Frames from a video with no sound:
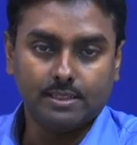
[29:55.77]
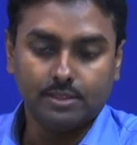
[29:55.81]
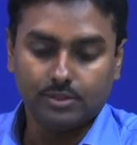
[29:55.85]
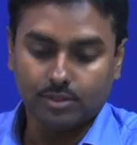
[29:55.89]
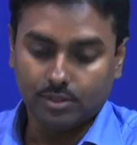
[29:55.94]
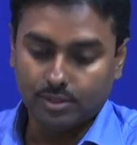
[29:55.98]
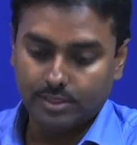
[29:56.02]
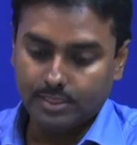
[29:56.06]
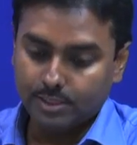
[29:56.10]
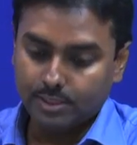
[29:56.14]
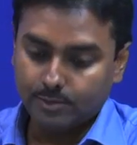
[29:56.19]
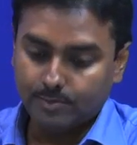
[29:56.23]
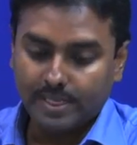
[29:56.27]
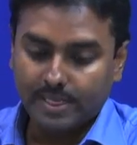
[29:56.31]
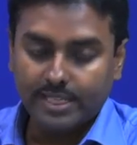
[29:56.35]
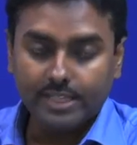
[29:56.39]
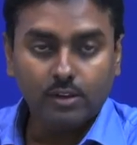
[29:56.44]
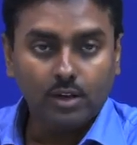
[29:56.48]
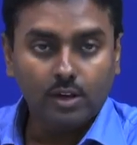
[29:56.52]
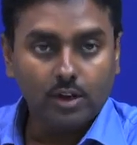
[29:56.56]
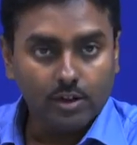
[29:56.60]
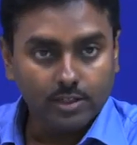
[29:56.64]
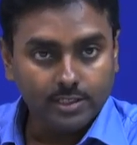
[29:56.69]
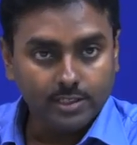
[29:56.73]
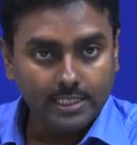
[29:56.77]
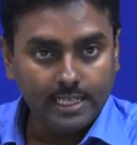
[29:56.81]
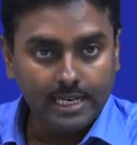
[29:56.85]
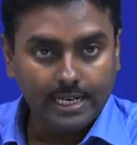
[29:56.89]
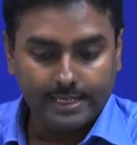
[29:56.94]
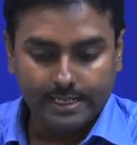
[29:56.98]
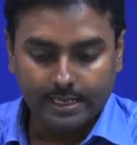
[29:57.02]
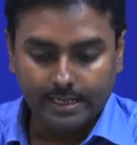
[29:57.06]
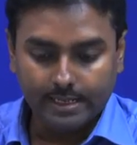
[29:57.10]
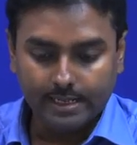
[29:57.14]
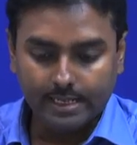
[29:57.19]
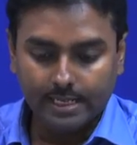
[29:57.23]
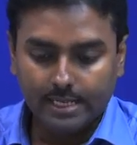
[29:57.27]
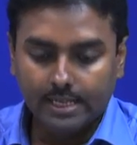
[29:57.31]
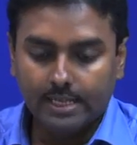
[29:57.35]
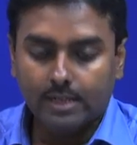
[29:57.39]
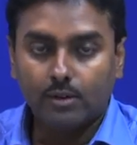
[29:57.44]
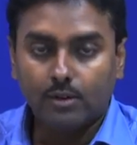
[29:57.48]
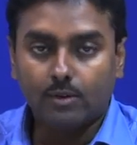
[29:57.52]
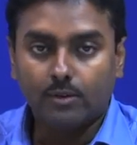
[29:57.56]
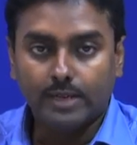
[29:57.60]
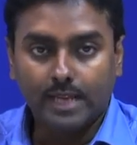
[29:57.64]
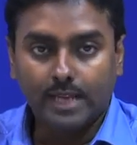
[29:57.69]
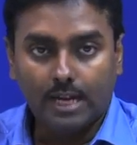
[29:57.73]
So, this particular oscillator,
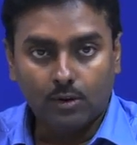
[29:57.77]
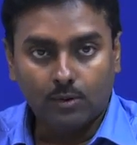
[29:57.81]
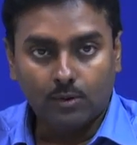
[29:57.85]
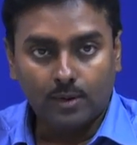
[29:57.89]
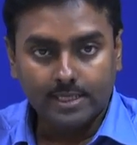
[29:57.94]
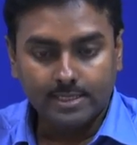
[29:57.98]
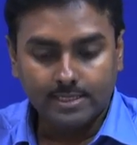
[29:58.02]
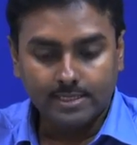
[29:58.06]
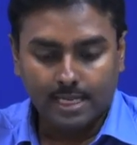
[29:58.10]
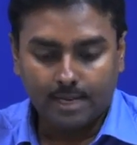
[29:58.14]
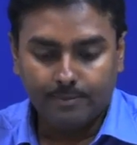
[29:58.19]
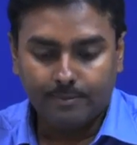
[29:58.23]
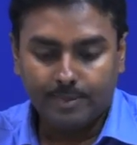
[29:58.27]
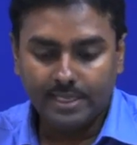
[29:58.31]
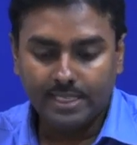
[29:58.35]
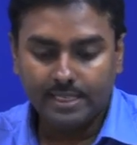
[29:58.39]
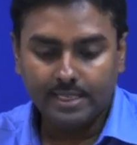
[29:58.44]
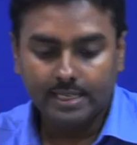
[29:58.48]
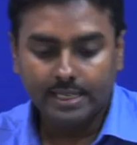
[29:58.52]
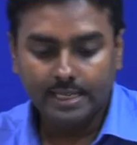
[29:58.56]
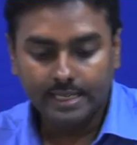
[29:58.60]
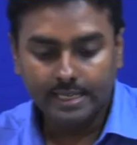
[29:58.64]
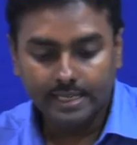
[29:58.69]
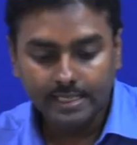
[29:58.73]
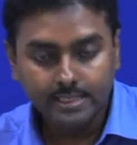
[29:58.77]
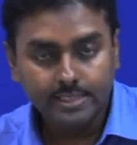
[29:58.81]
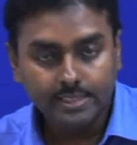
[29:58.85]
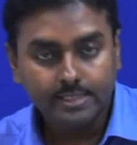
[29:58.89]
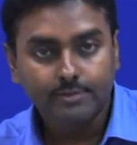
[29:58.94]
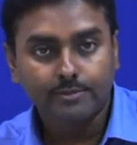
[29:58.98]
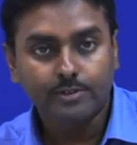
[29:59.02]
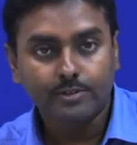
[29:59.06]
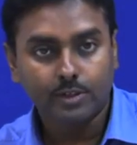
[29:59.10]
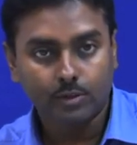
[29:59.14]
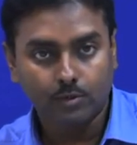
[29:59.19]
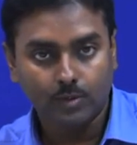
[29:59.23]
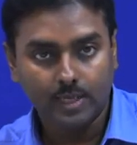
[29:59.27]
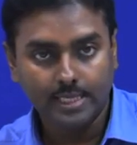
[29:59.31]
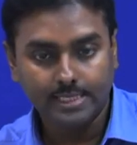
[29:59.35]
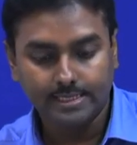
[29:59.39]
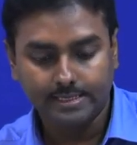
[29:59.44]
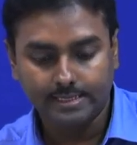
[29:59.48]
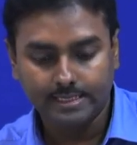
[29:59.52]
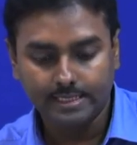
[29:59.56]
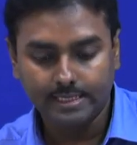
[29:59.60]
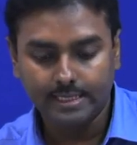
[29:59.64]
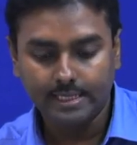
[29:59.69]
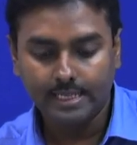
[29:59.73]
now what is happening, his
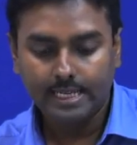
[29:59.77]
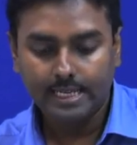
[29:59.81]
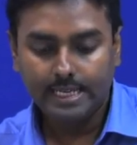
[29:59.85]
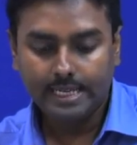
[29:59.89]
frequency